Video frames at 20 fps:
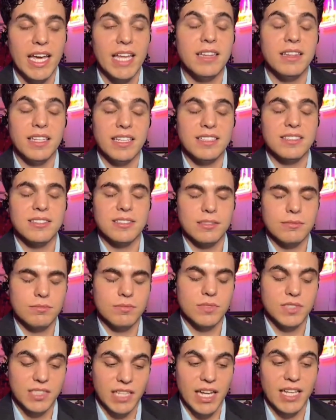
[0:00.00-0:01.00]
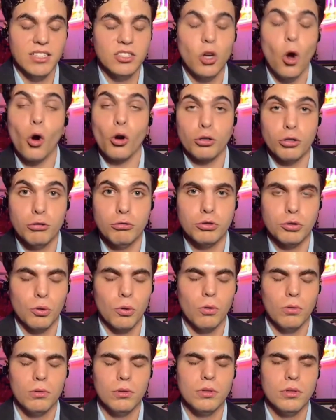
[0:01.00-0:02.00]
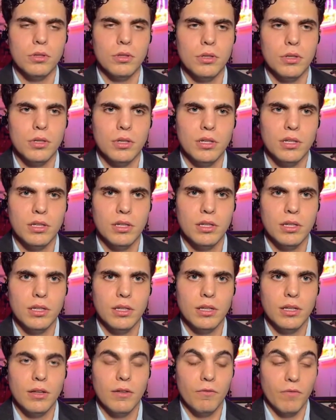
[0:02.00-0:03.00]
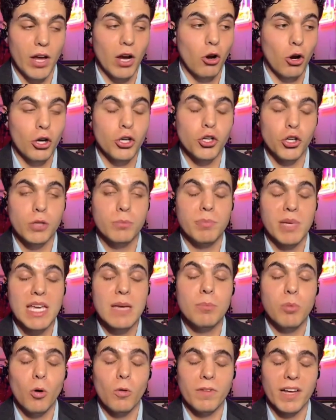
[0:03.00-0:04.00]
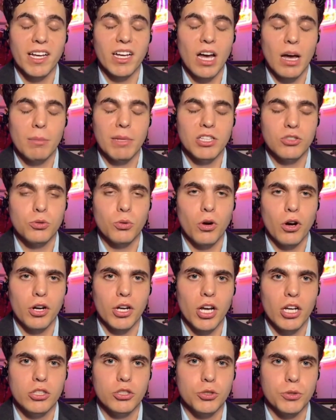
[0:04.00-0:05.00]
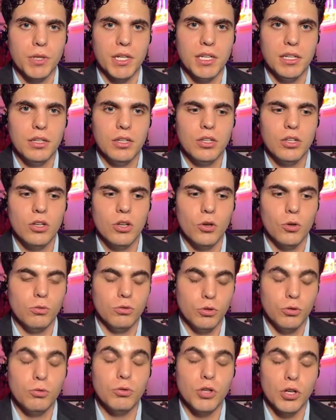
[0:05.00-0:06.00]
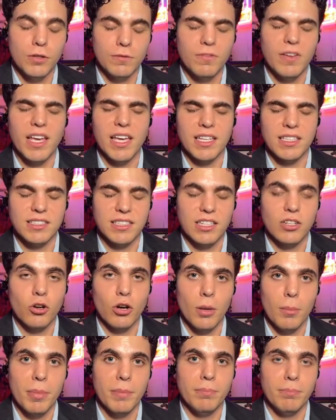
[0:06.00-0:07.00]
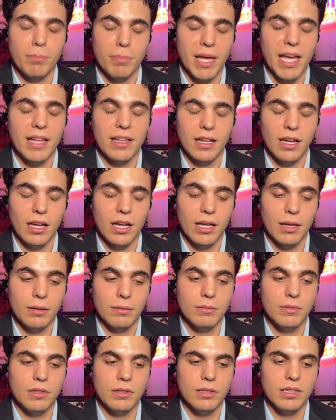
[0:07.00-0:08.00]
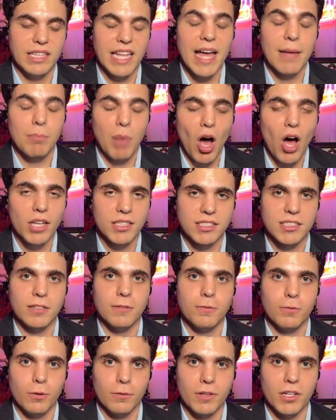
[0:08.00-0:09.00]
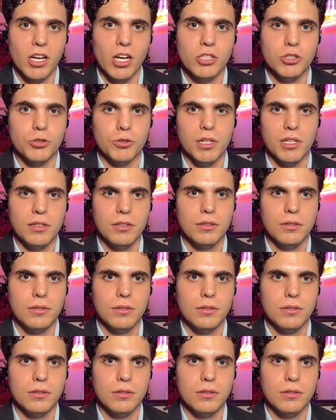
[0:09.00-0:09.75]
in this sense are neutral. There are good people that come into our country who do good things and are a net positive for the country.